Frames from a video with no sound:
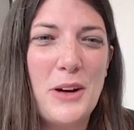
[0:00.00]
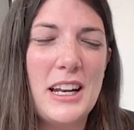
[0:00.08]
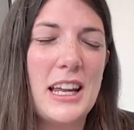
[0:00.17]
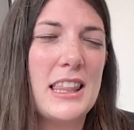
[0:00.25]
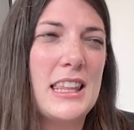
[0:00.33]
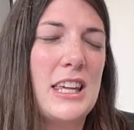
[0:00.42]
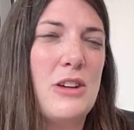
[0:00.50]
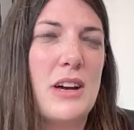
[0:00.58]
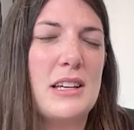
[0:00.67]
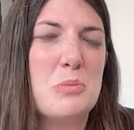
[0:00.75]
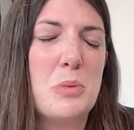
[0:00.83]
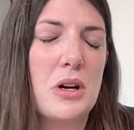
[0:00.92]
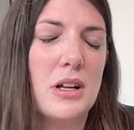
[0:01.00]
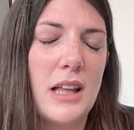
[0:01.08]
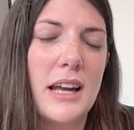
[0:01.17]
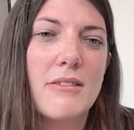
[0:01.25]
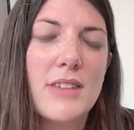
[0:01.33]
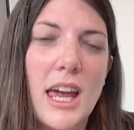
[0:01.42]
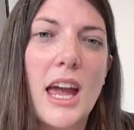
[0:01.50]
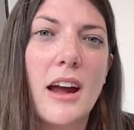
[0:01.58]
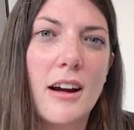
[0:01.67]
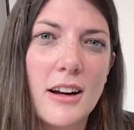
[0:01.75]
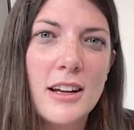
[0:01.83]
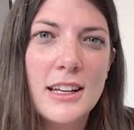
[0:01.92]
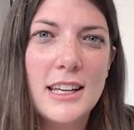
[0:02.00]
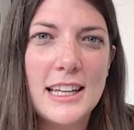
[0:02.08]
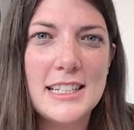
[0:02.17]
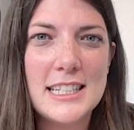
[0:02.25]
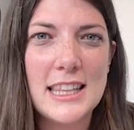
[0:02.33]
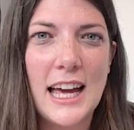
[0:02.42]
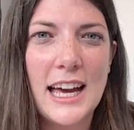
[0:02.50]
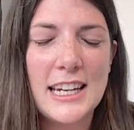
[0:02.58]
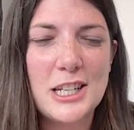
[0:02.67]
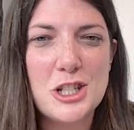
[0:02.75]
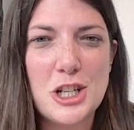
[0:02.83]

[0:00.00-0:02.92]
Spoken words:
And I think you guys put a lot of care into that, and it